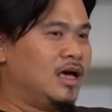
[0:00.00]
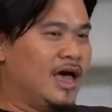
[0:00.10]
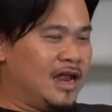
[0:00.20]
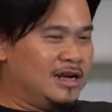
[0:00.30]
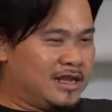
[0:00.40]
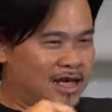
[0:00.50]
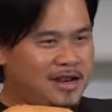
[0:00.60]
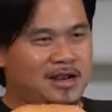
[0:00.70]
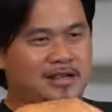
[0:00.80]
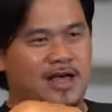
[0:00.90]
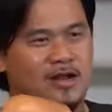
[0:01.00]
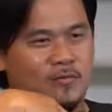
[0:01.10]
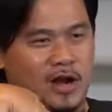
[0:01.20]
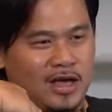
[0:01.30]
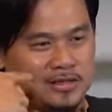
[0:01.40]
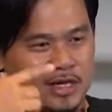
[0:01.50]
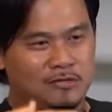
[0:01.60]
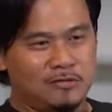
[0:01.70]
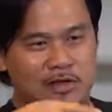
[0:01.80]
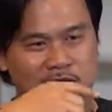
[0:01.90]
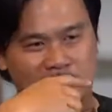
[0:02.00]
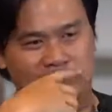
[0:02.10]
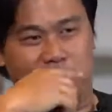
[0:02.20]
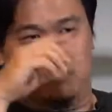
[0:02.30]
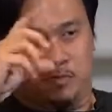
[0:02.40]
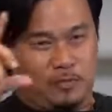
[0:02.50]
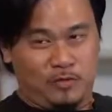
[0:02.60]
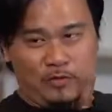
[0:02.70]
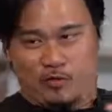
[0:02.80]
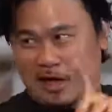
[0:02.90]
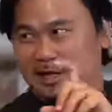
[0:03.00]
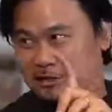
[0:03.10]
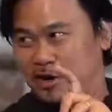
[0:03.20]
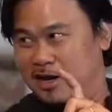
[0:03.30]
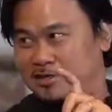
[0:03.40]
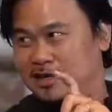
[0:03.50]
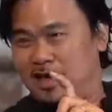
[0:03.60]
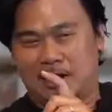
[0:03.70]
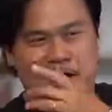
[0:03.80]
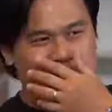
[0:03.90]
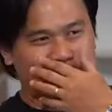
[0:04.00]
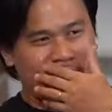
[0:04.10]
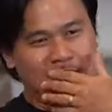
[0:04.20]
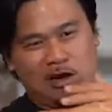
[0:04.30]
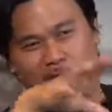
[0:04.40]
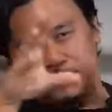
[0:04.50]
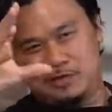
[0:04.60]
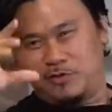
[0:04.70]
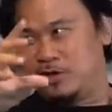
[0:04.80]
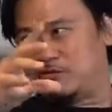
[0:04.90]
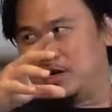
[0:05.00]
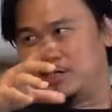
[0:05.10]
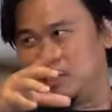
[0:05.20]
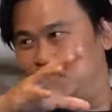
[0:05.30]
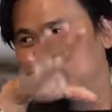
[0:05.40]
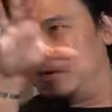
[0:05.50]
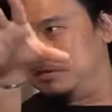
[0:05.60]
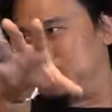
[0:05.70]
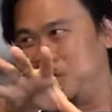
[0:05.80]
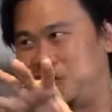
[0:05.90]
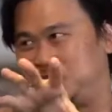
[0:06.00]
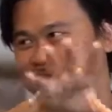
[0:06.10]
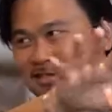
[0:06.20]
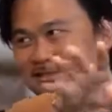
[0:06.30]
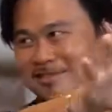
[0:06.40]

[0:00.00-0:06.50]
And then when I started to learn from real traders, and you'll see that a lot of these real traders, they don't go on a stage.